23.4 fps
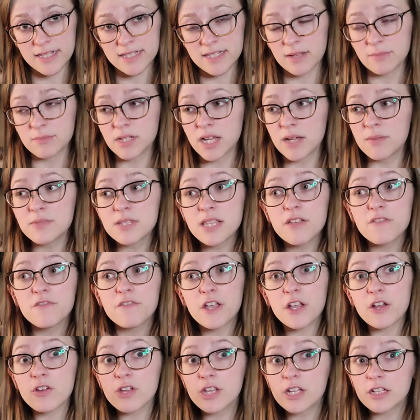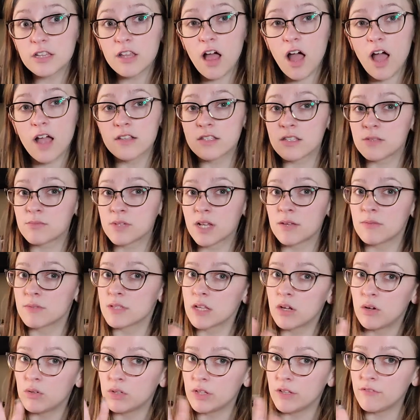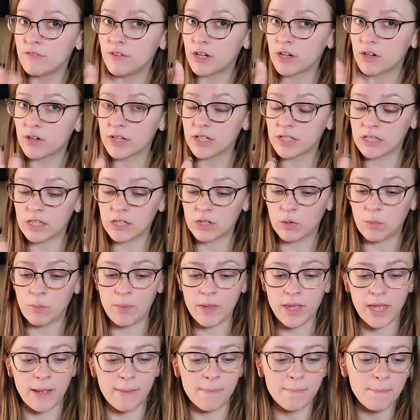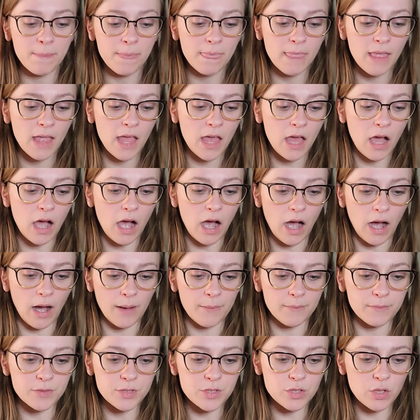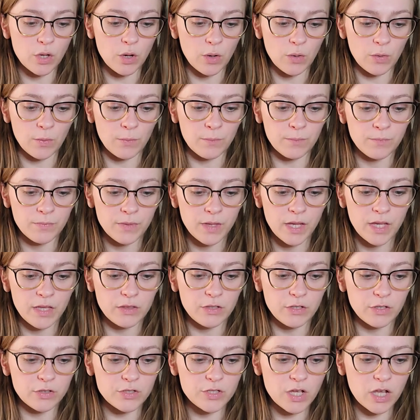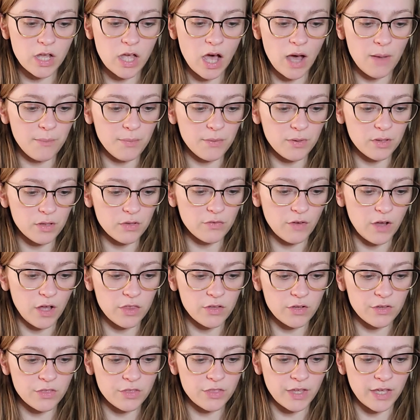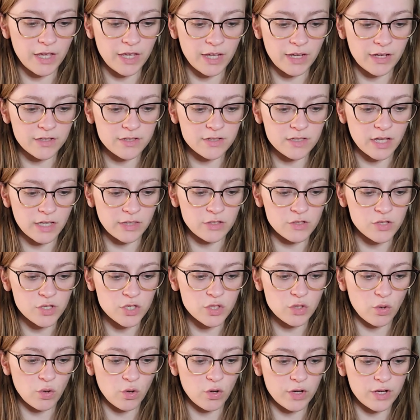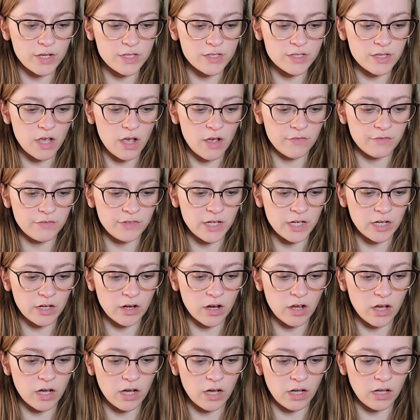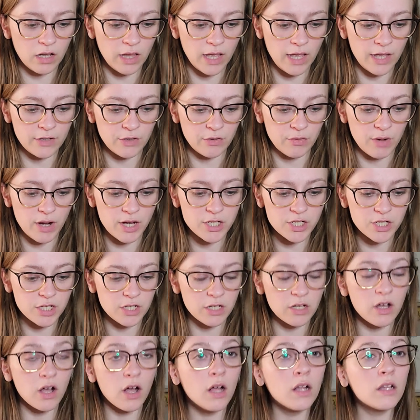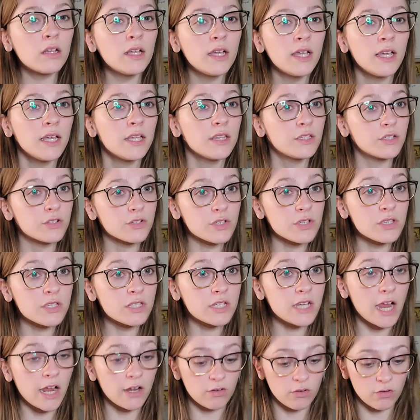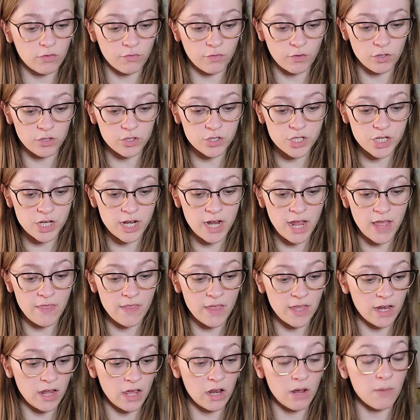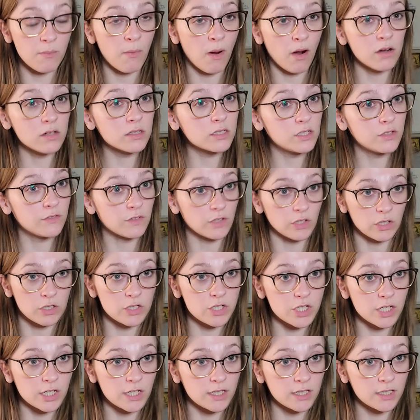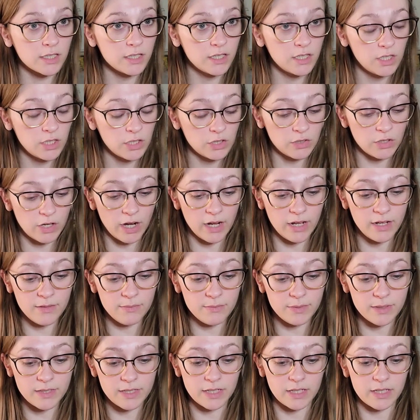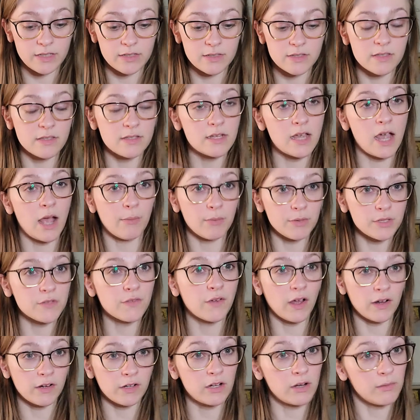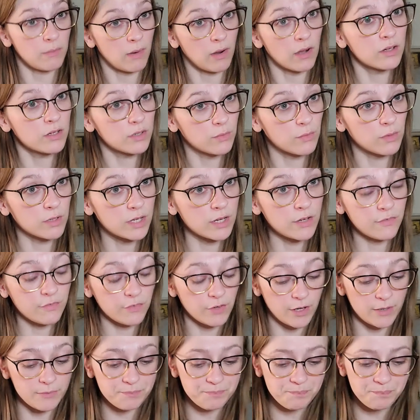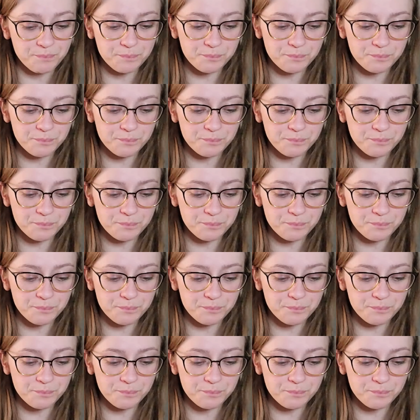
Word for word: Sometimes they vary a lot. Sometimes they only vary a little bit. Um, so there's a couple of other things, like the stories of Nergal and Ereshkigal. There's a standard version and then an Amarna version, right? Because the tablets found in Amarna were different.